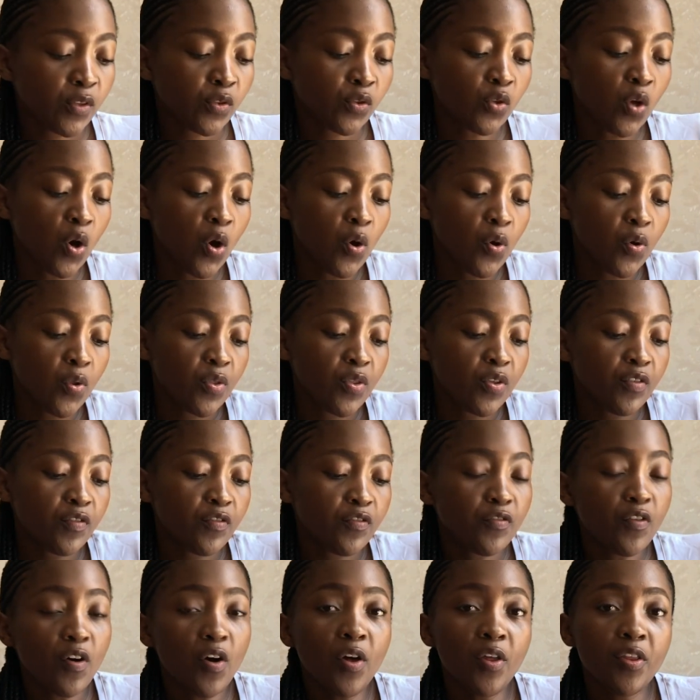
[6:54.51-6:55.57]
So the
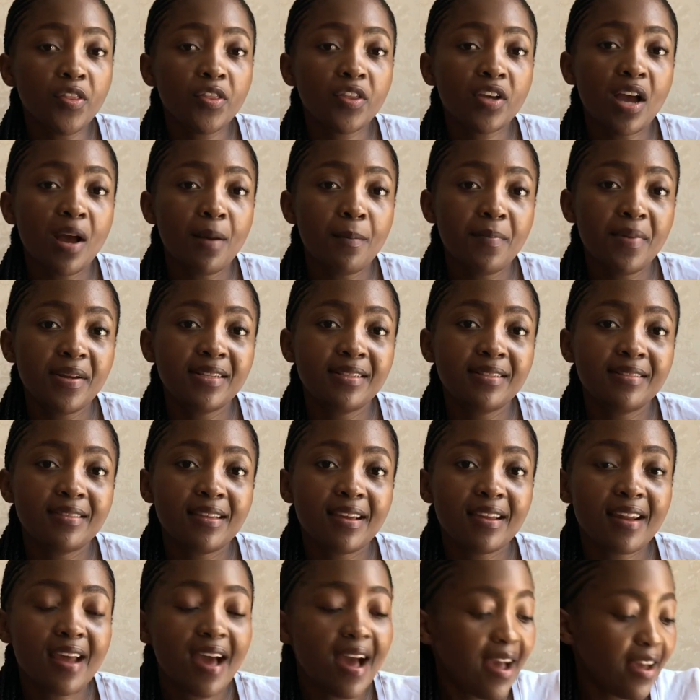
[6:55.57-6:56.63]
fourth company
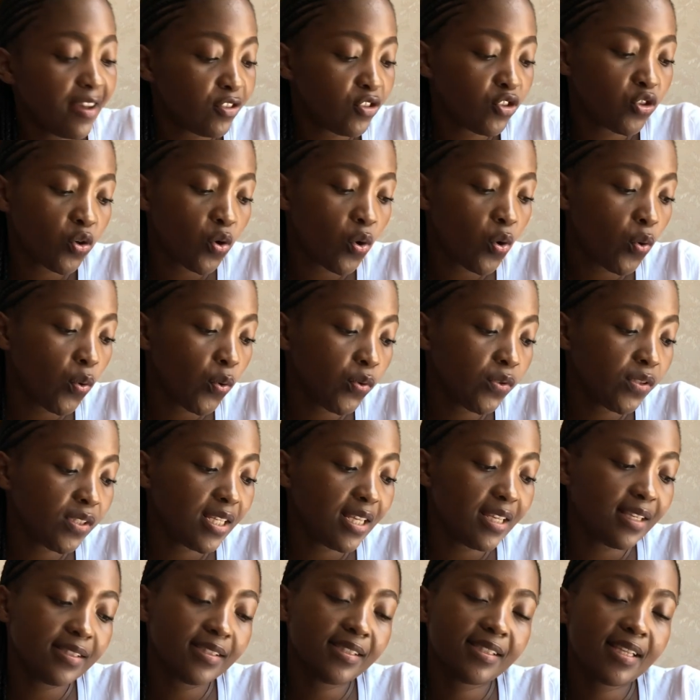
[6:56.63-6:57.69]
that I chose
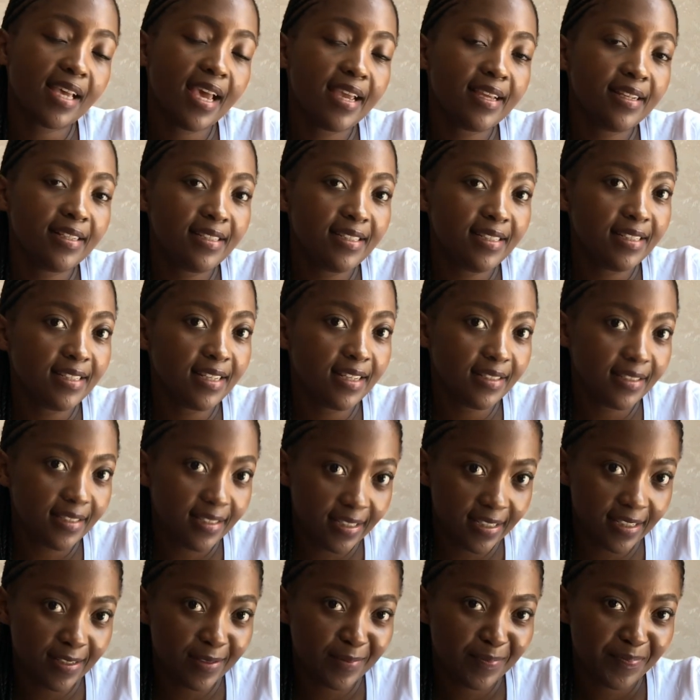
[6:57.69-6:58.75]
is
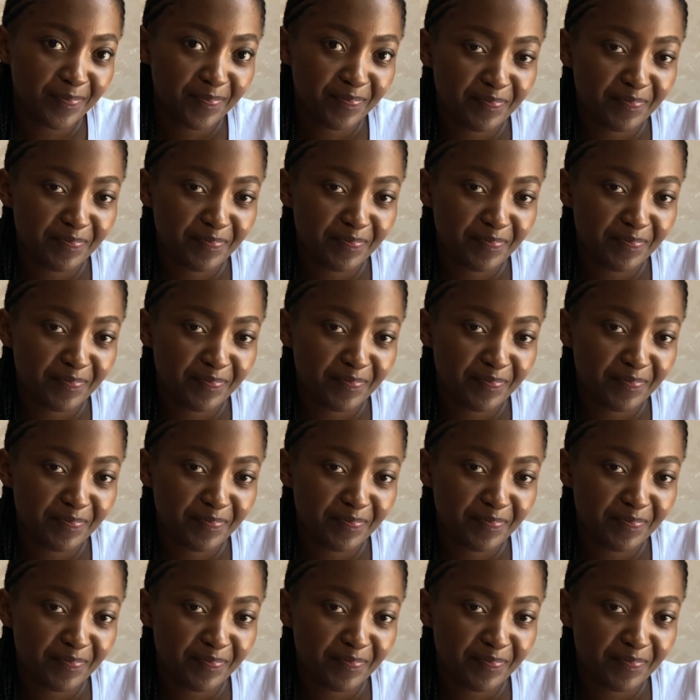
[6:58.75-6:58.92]
AT&T.